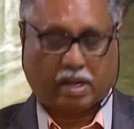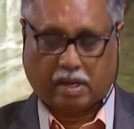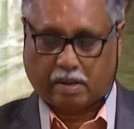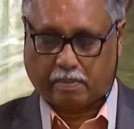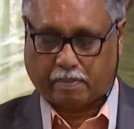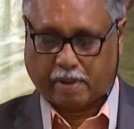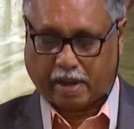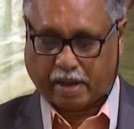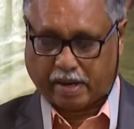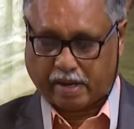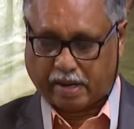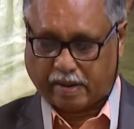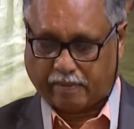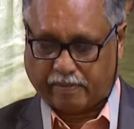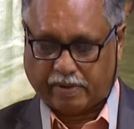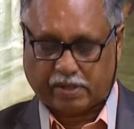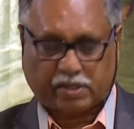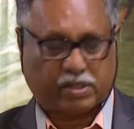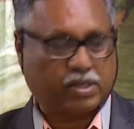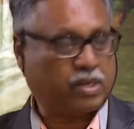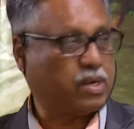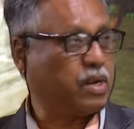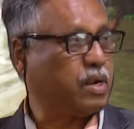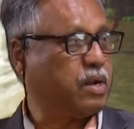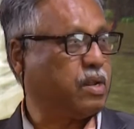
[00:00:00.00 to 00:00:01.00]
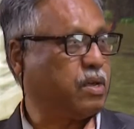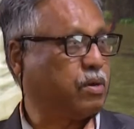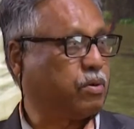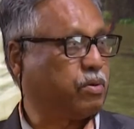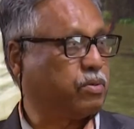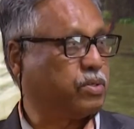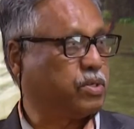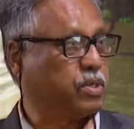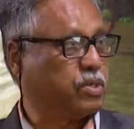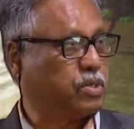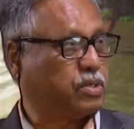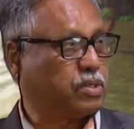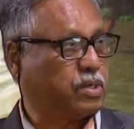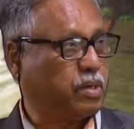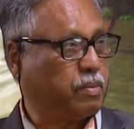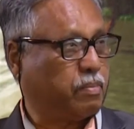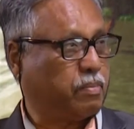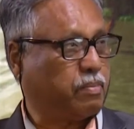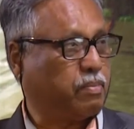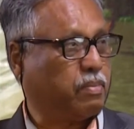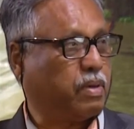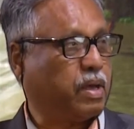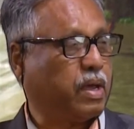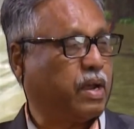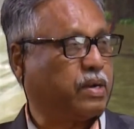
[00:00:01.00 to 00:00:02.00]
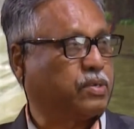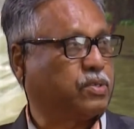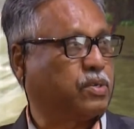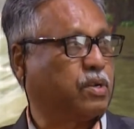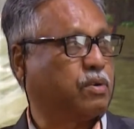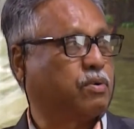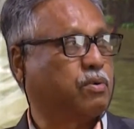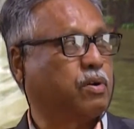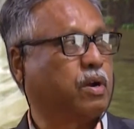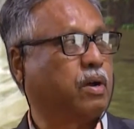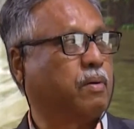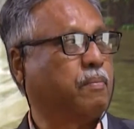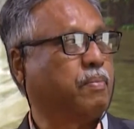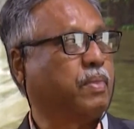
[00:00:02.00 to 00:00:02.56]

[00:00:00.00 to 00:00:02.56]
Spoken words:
biodiversity and ecosystem, etc.